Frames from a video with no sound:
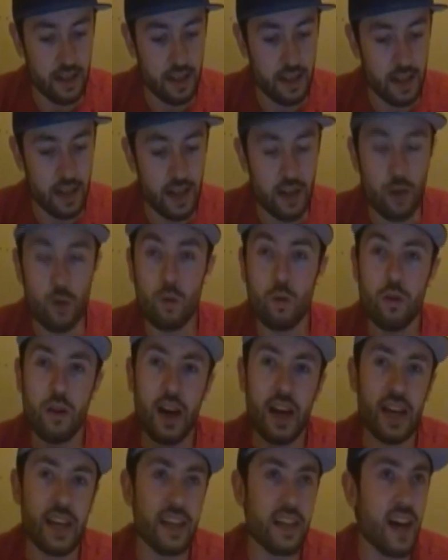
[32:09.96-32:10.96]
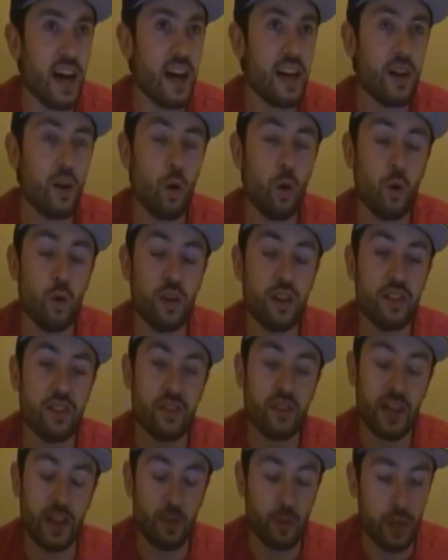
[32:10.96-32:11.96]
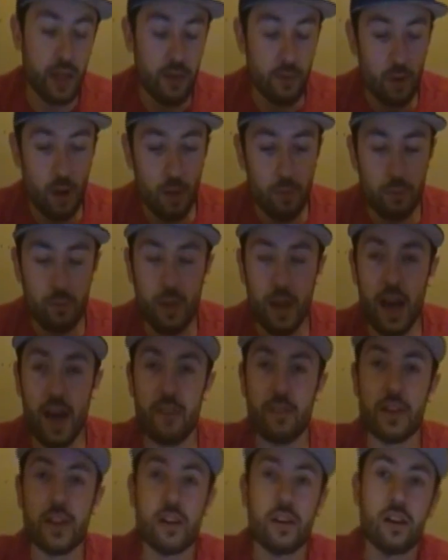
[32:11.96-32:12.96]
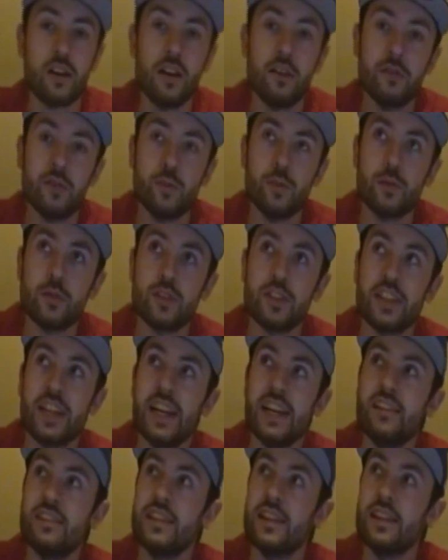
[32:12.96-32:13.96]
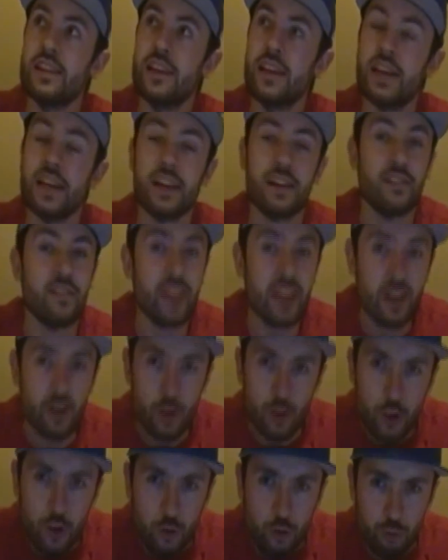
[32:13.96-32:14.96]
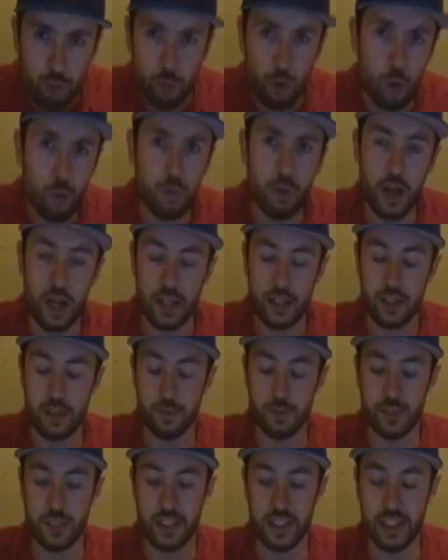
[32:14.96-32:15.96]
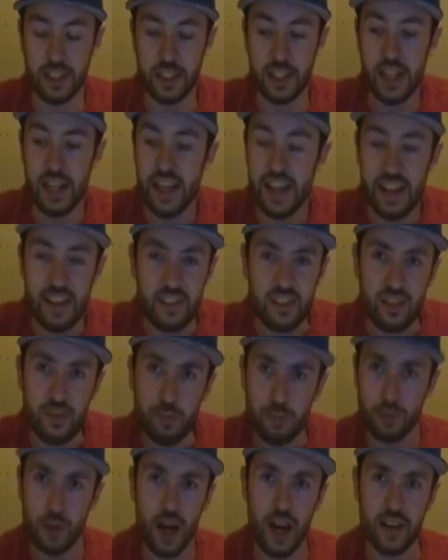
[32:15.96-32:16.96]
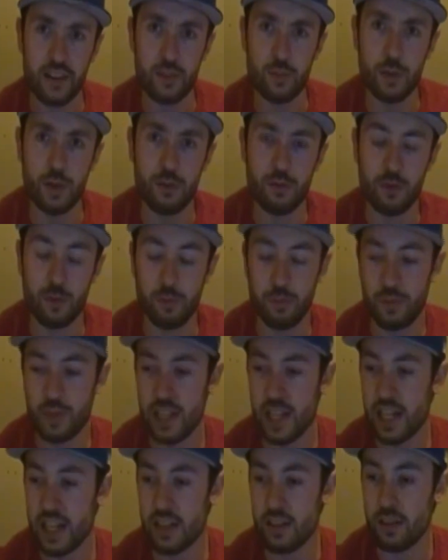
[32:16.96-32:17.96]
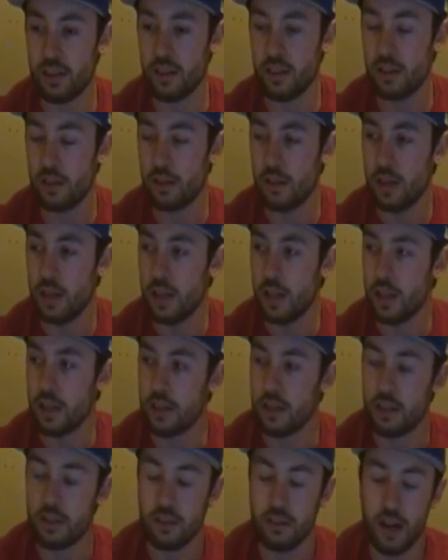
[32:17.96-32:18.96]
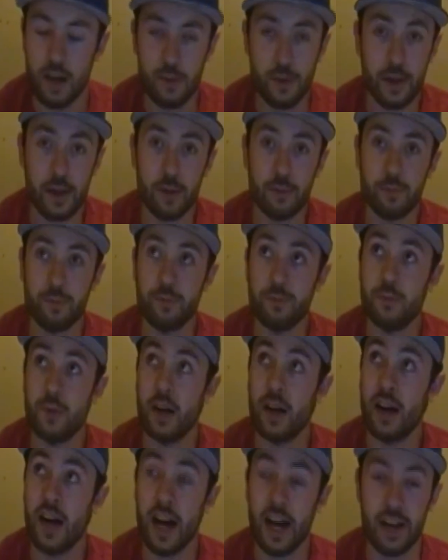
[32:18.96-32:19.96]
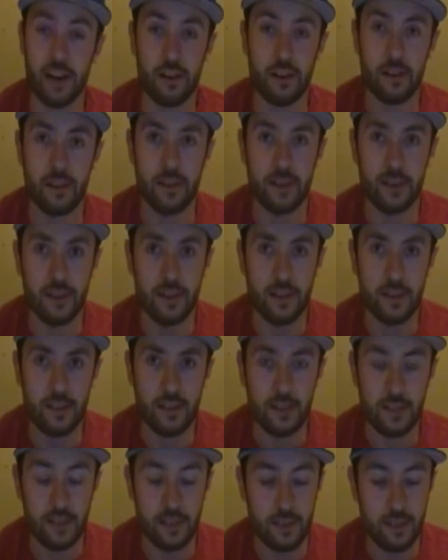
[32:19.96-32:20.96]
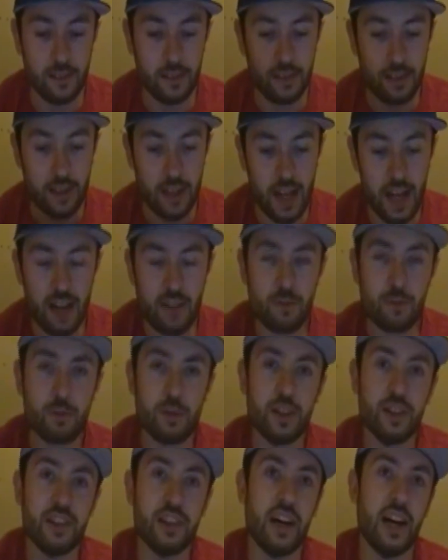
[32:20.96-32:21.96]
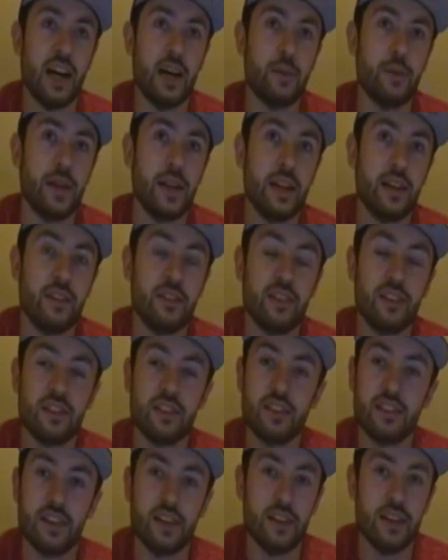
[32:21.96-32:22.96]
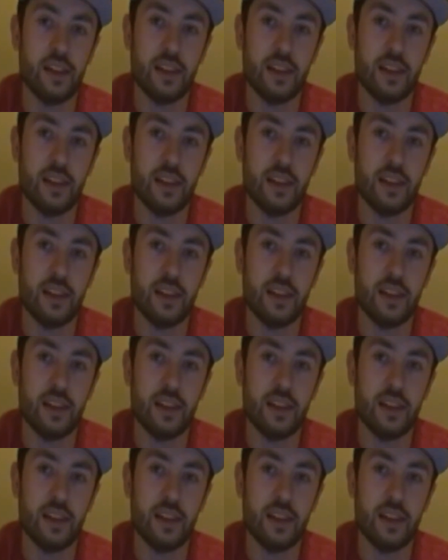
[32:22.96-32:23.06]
And whenever I'm having a comfortable sailing thing, like a huge roadblock comes in and just blocks me from climbing up higher. Every time. And it's just